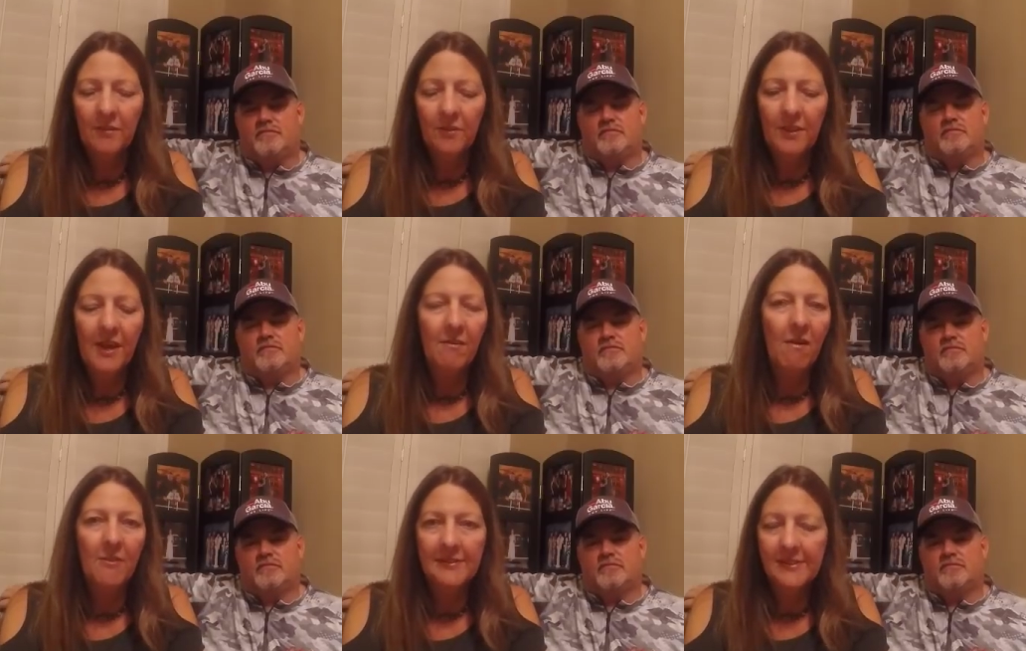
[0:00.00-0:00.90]
Speaker 1: give you that.
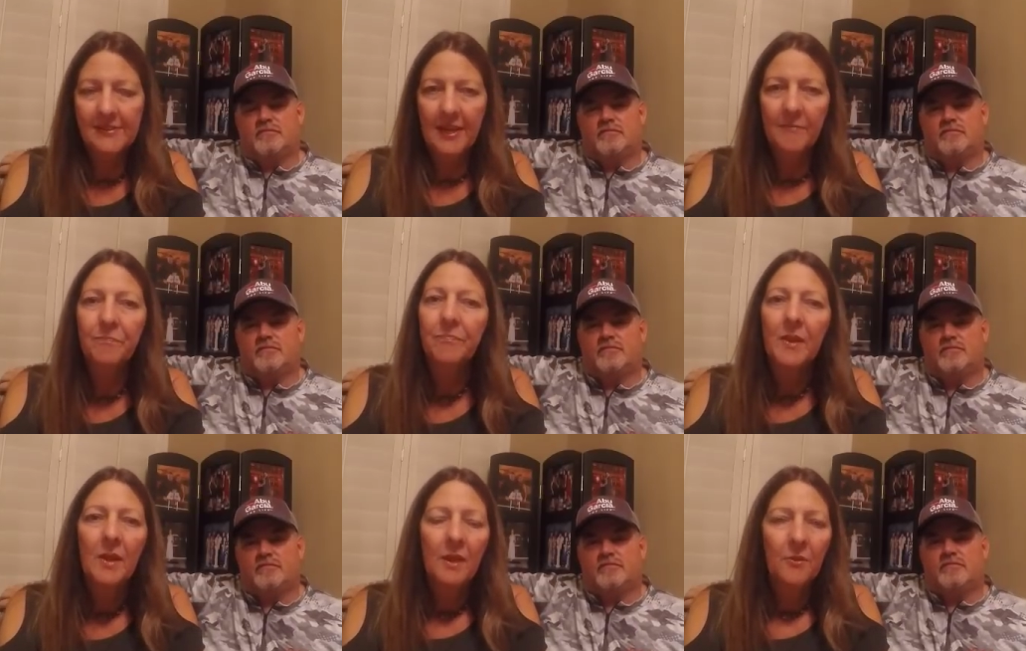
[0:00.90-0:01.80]
All that's the same.
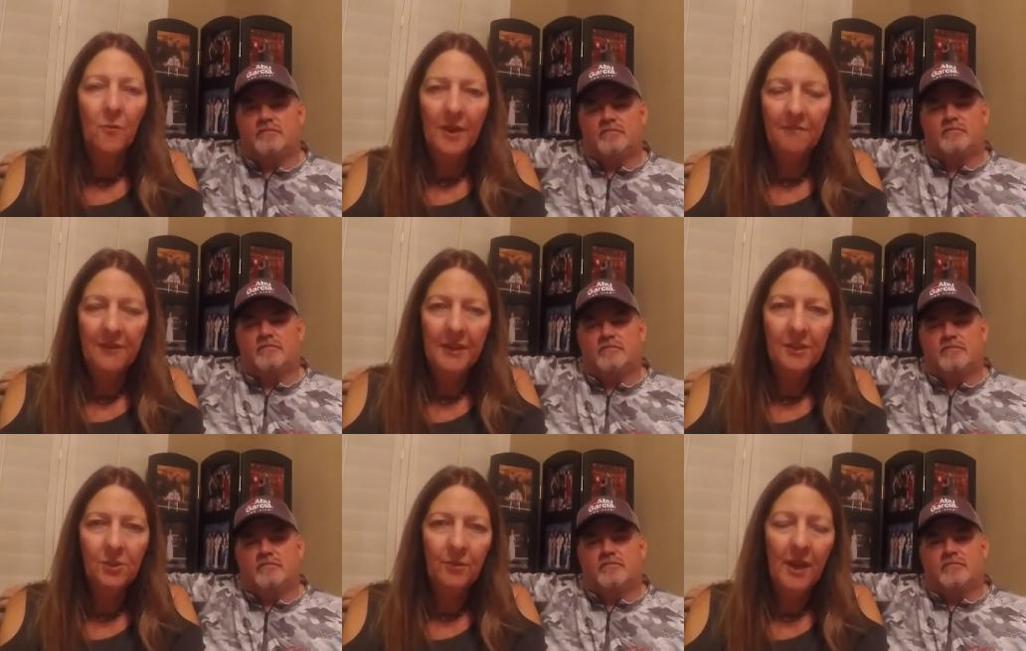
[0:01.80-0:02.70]
The one
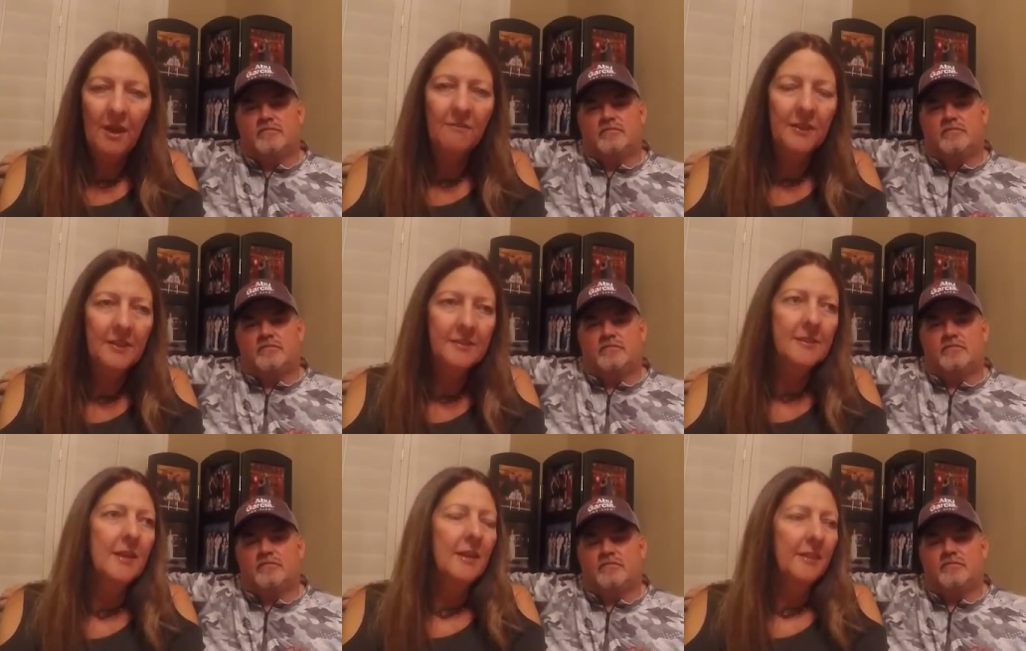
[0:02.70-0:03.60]
advantage you have is
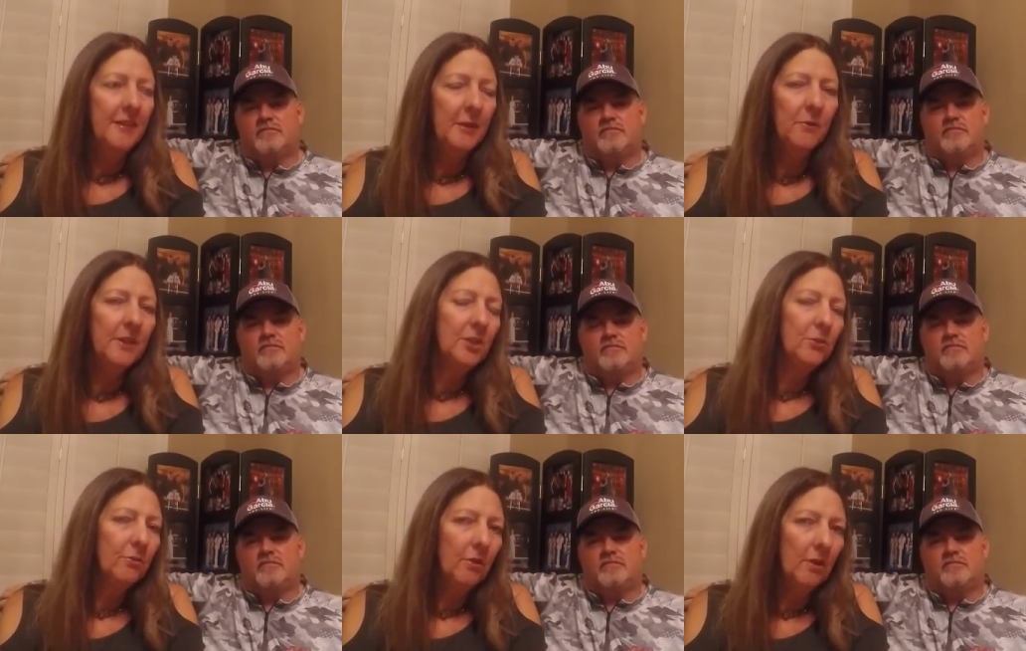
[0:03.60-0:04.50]
they will get
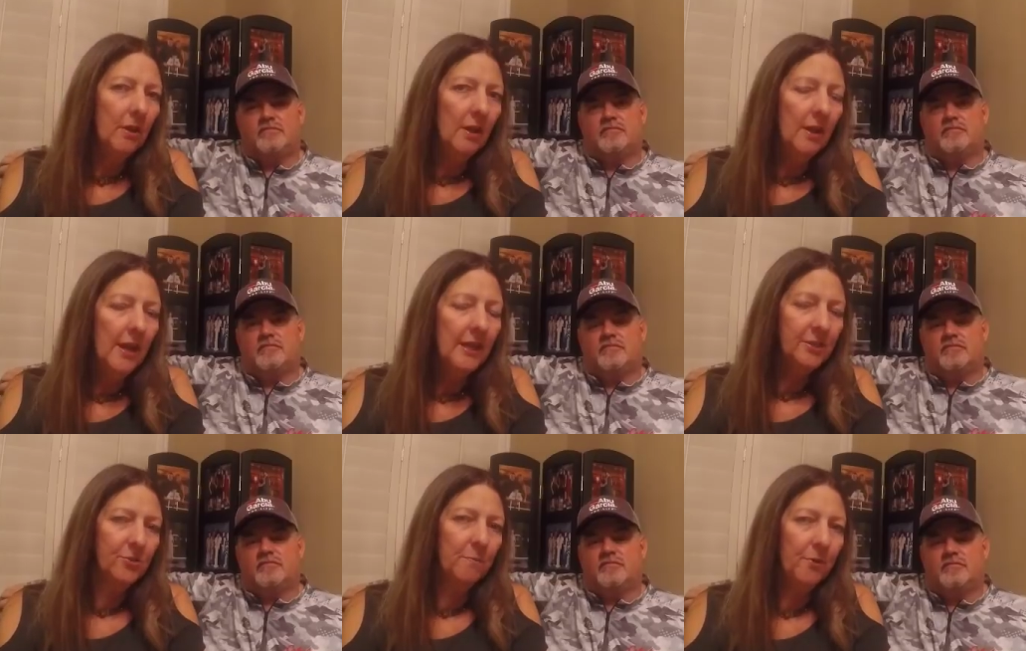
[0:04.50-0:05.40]
you
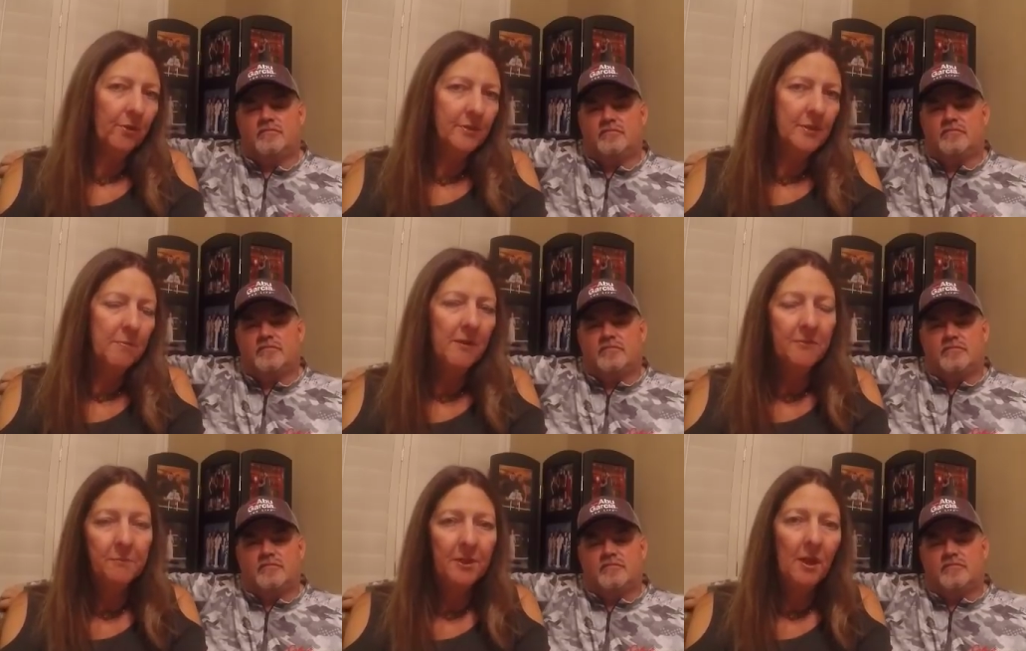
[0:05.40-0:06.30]
extra perks above
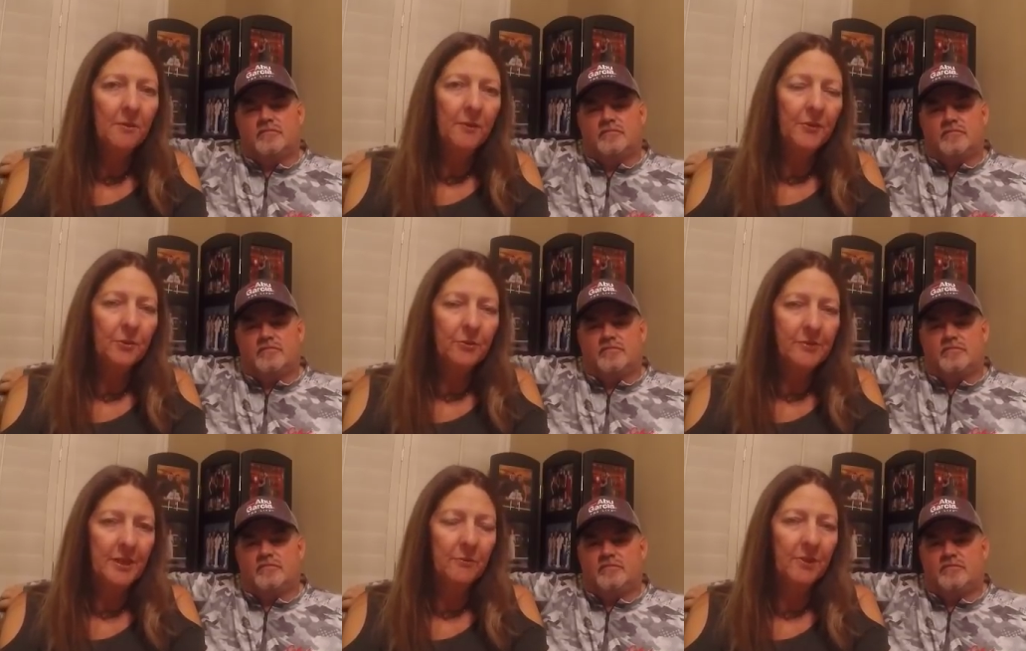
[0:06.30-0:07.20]
and beyond what the
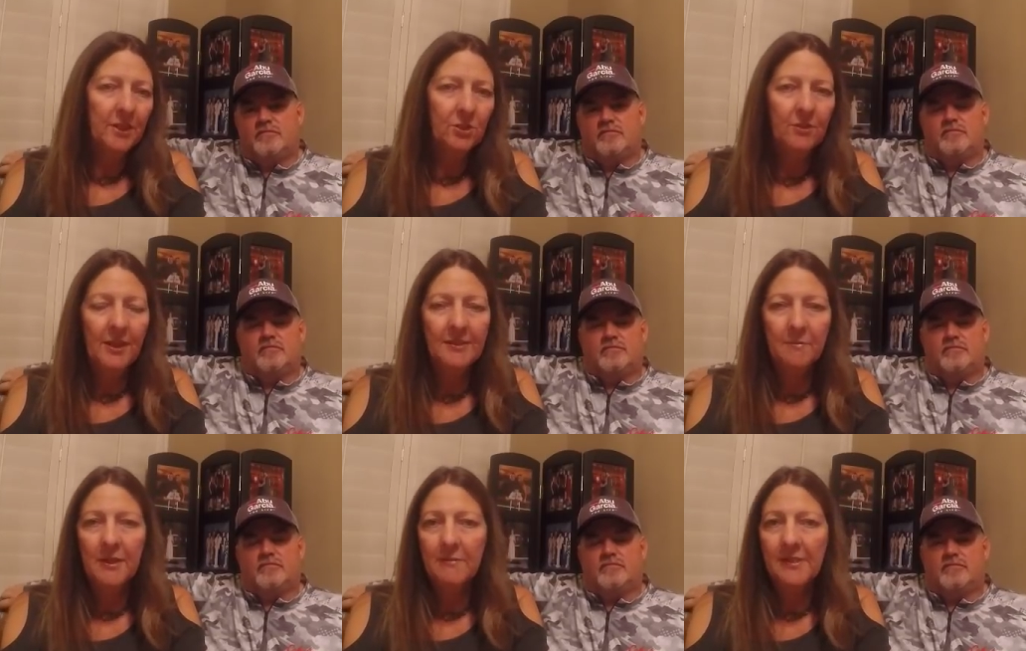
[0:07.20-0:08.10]
cruise line will get you. They
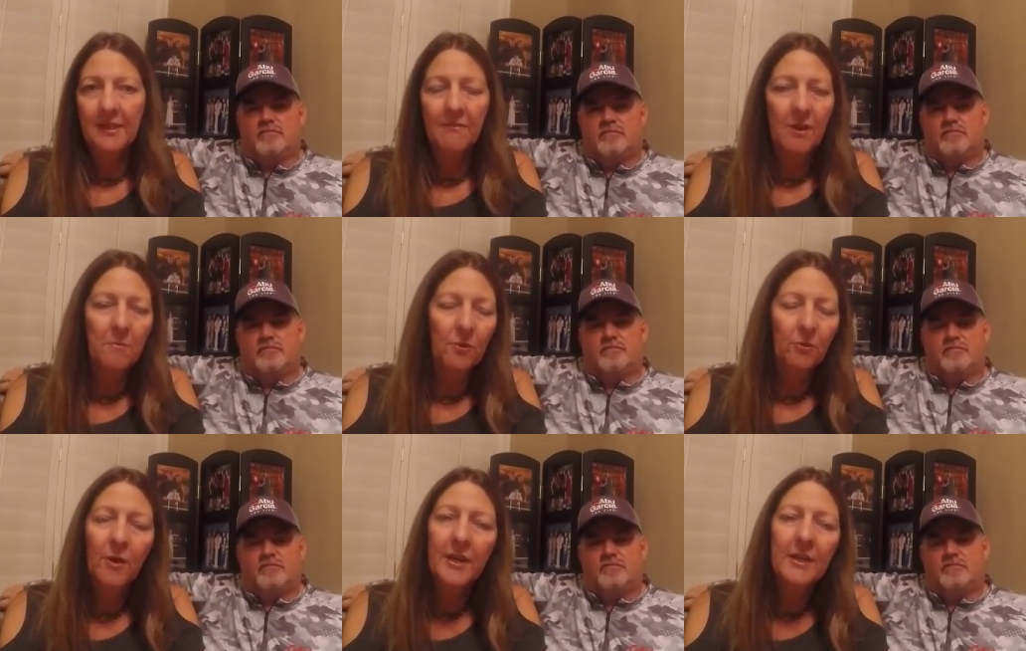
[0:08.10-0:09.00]
sometimes they give onboard
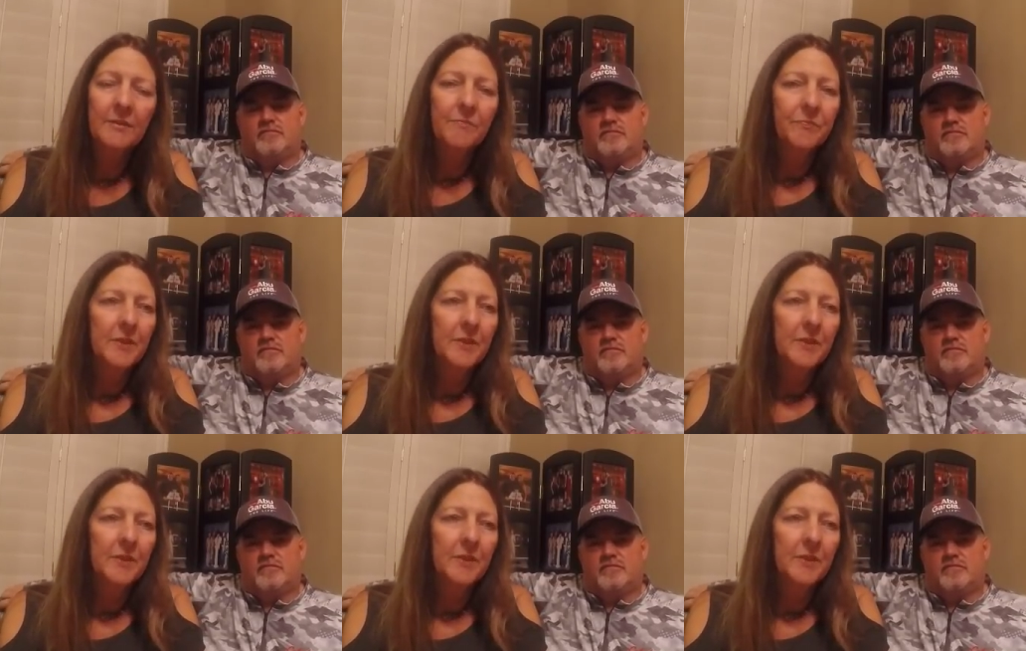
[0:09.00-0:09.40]
credit,